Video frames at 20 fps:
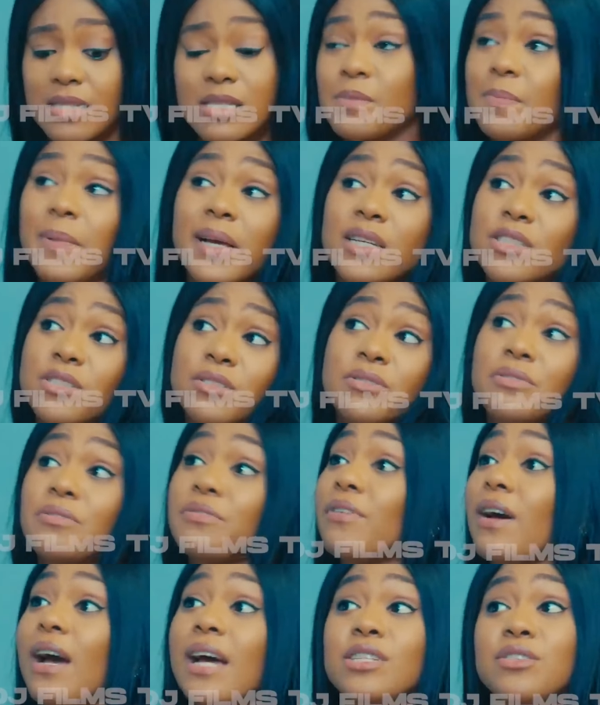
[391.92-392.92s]
special
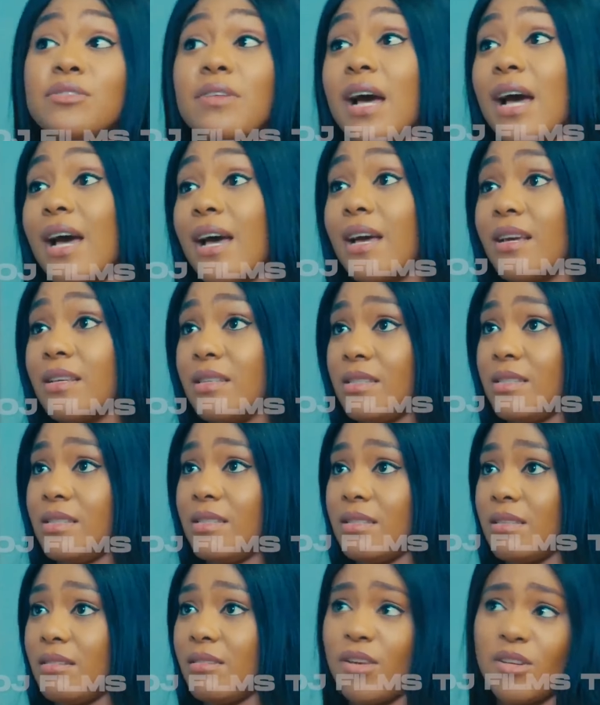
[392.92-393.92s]
fried
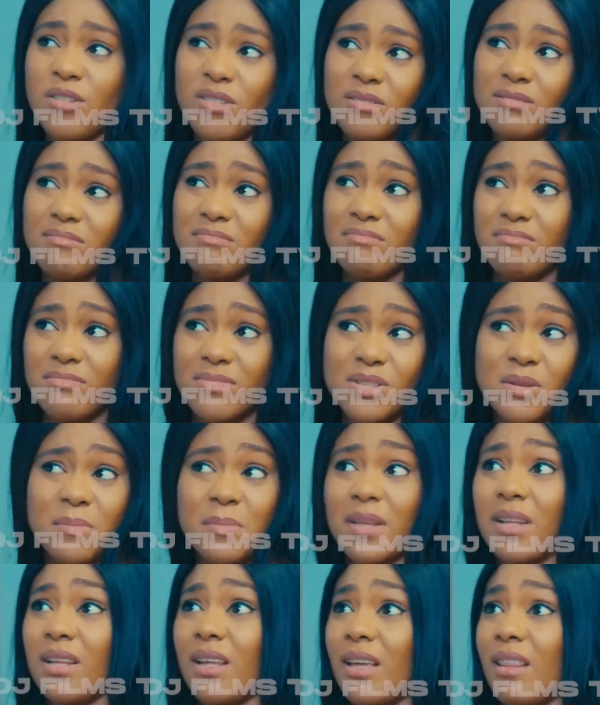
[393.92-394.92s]
rice? You know,
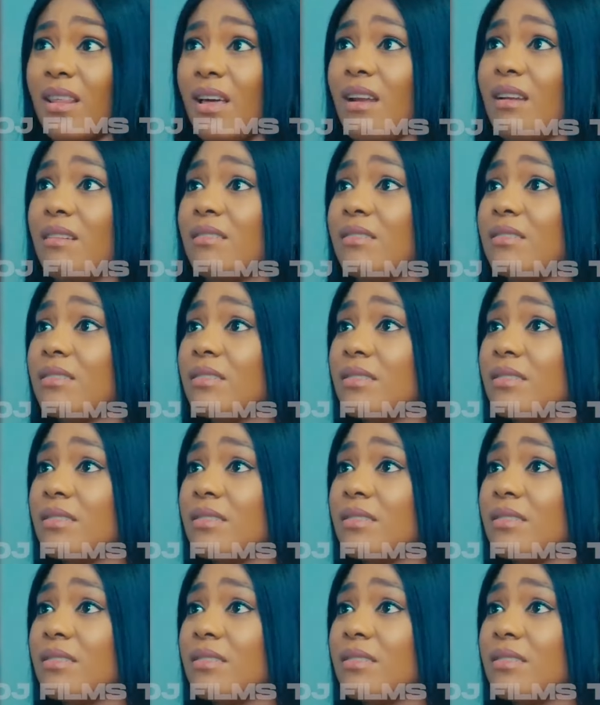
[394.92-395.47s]
something like that.